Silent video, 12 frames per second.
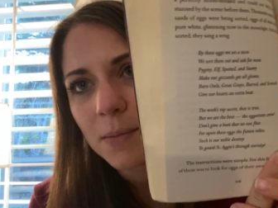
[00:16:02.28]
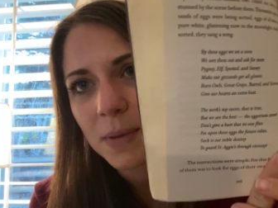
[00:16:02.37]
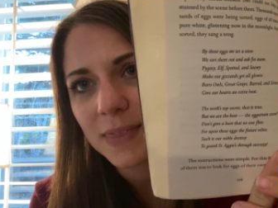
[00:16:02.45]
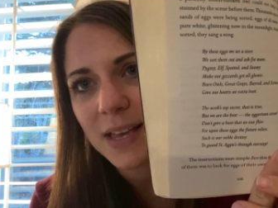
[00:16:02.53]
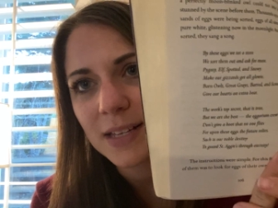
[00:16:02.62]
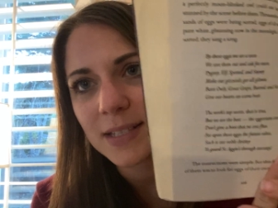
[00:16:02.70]

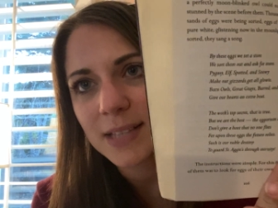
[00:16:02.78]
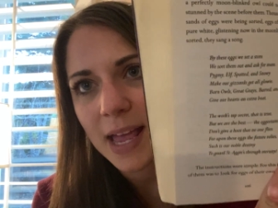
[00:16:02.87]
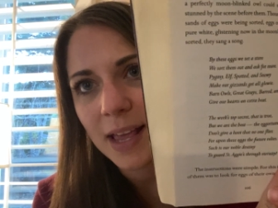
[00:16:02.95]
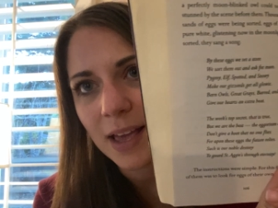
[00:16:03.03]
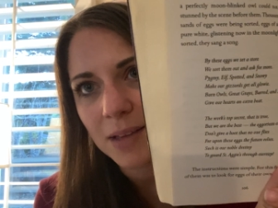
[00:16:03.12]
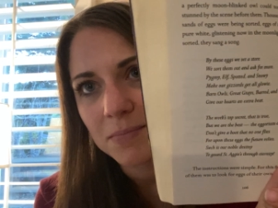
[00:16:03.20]
but they
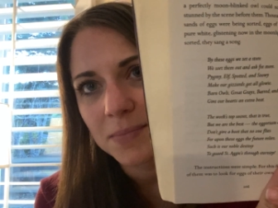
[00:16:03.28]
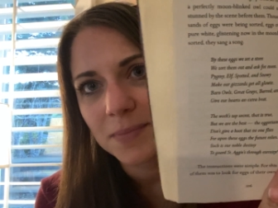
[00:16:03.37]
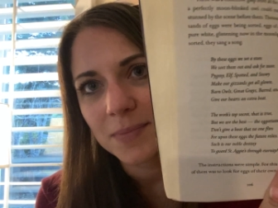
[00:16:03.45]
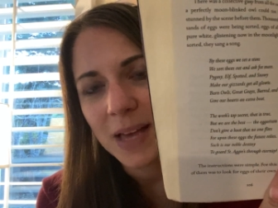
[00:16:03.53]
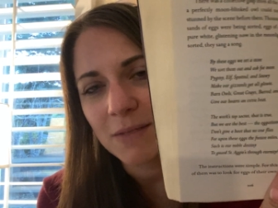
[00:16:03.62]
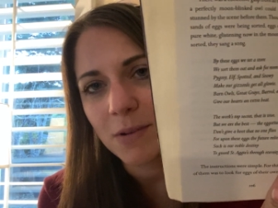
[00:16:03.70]
sang it.
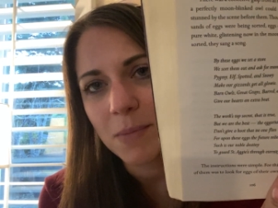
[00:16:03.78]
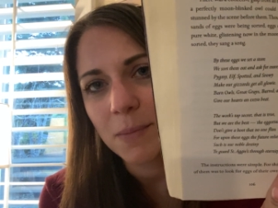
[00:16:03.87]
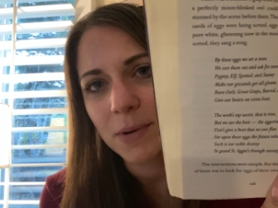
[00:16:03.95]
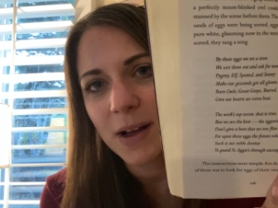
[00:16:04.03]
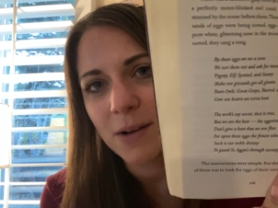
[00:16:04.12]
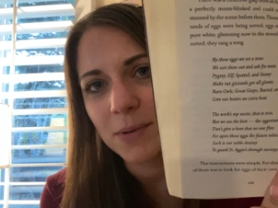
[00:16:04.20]
And remember how